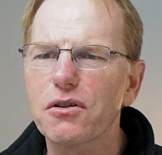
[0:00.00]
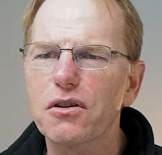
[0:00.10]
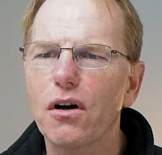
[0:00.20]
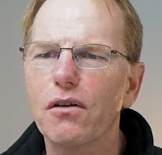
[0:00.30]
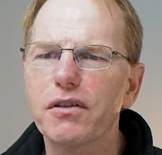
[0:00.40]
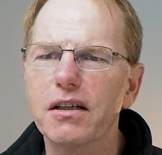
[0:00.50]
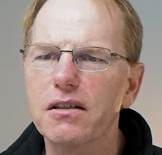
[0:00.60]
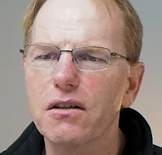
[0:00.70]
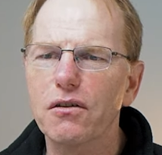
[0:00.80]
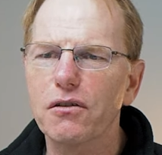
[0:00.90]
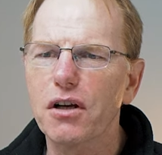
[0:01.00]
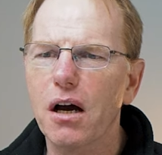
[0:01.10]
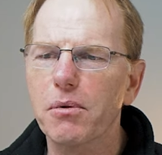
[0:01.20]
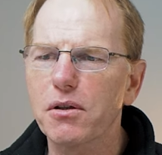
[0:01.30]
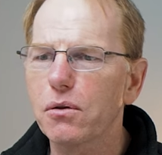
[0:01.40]
soft. It doesn't look
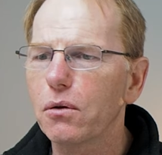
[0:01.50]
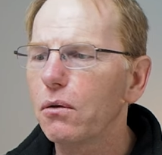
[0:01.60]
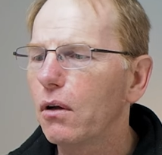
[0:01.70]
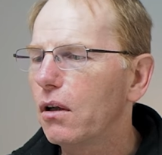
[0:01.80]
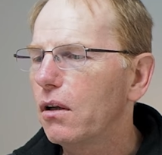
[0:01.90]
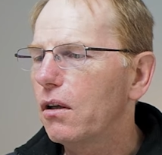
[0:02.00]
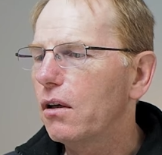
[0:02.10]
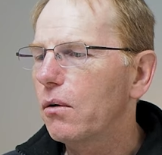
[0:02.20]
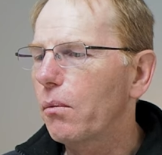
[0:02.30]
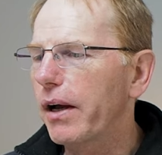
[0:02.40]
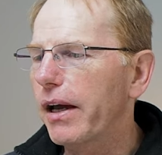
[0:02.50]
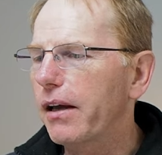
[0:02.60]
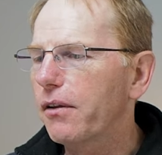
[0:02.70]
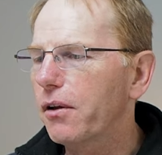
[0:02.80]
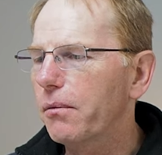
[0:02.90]
sharp at all.
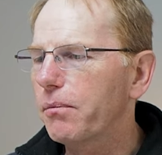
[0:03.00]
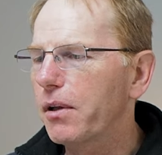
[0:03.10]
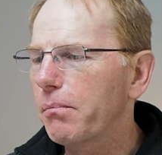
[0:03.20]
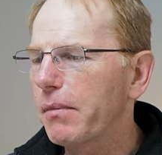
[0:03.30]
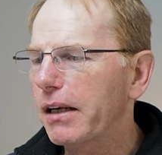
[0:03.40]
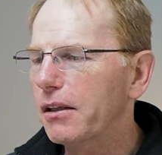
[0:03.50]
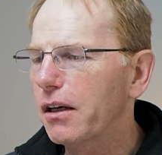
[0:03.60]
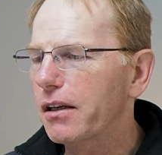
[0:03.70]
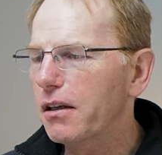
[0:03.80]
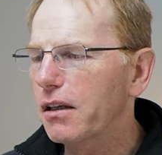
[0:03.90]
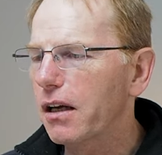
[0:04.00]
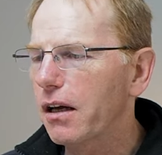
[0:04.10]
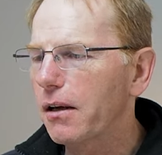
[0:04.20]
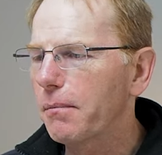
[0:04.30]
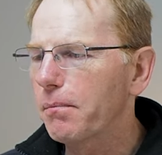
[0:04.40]
Where the manual
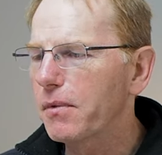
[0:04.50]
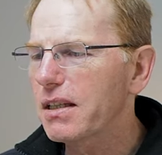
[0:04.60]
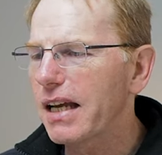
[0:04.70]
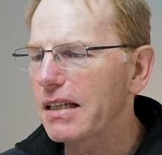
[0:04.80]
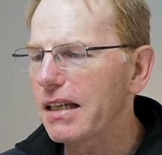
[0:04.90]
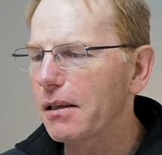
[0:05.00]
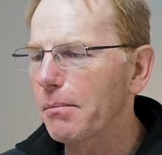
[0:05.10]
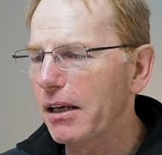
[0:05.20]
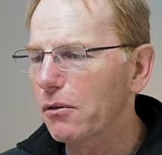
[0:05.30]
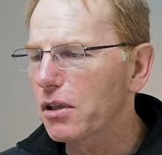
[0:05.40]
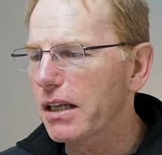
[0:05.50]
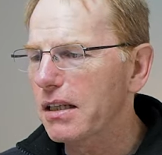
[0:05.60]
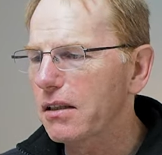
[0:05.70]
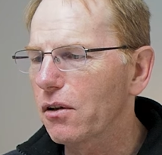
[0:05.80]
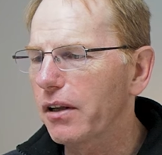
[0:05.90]

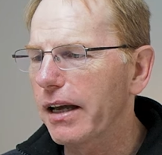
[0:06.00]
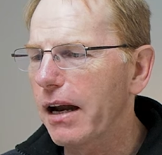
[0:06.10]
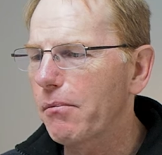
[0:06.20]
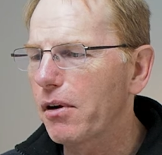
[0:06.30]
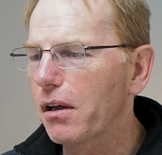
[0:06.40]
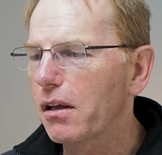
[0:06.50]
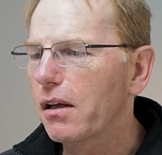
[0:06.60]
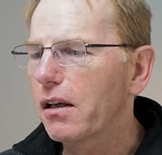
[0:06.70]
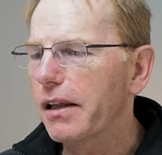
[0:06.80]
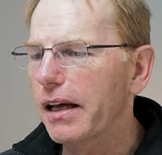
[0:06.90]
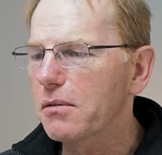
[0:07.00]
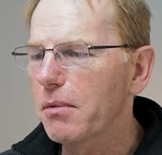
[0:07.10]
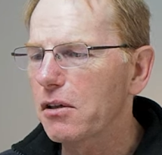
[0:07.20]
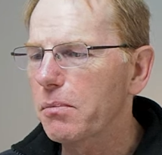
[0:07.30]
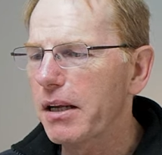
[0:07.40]
settings on the camera, that's
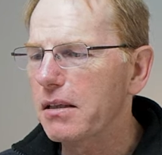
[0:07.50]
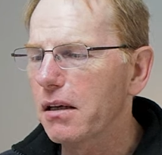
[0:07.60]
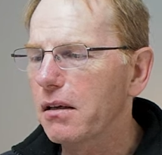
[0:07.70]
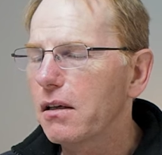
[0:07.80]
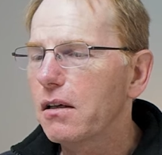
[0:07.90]
much better.